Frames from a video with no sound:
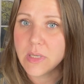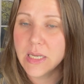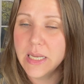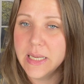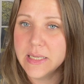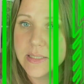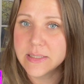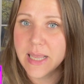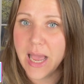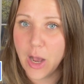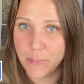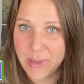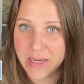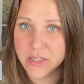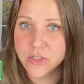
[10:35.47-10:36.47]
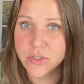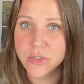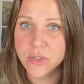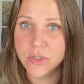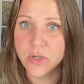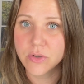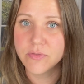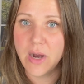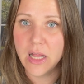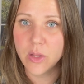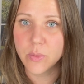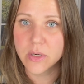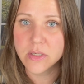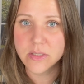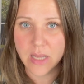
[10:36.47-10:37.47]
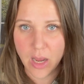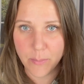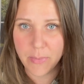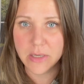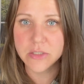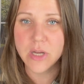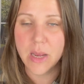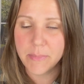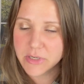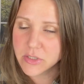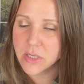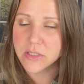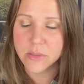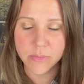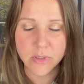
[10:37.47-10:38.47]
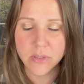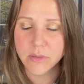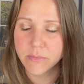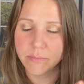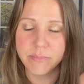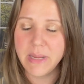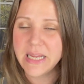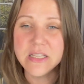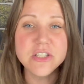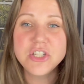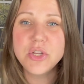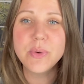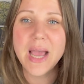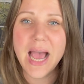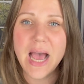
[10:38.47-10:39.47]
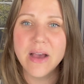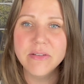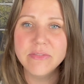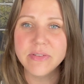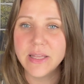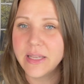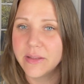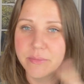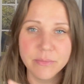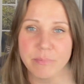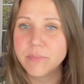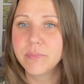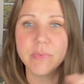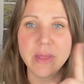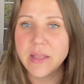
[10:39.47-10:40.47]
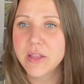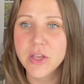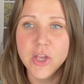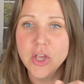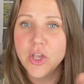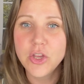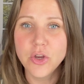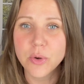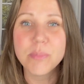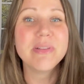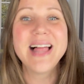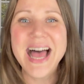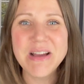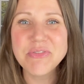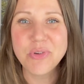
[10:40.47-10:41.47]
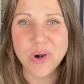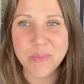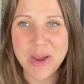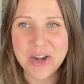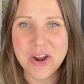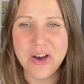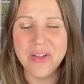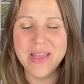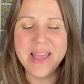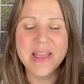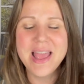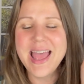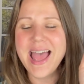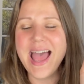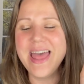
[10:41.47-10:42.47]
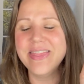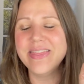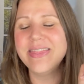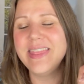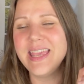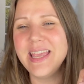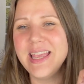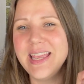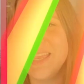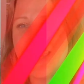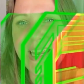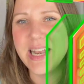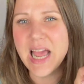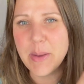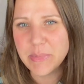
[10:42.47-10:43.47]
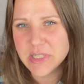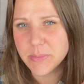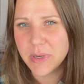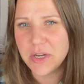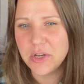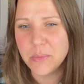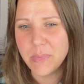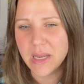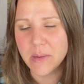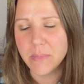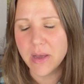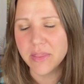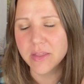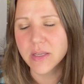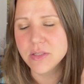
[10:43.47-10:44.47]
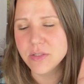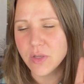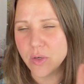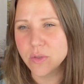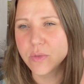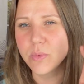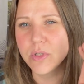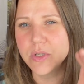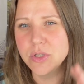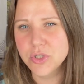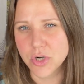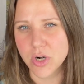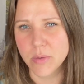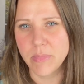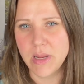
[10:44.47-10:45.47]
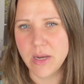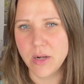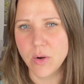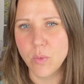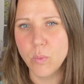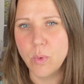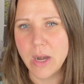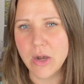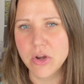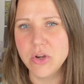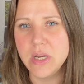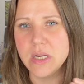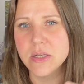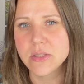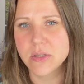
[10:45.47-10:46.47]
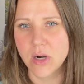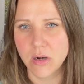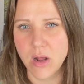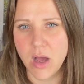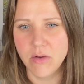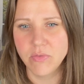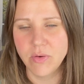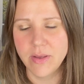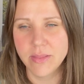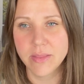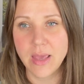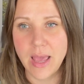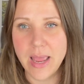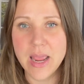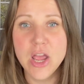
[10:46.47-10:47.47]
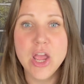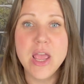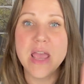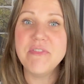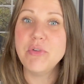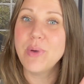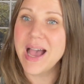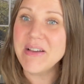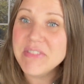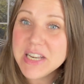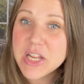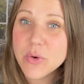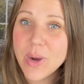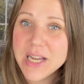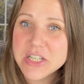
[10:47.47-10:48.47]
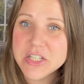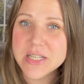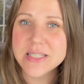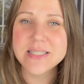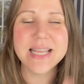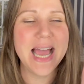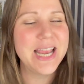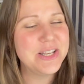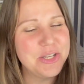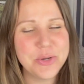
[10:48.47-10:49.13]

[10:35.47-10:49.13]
is how big is your followers, how much customer base do you have, like your platform, I call it, and then how much money do you make a month, because those will determine where you need to start off with, okay? If you have any questions, I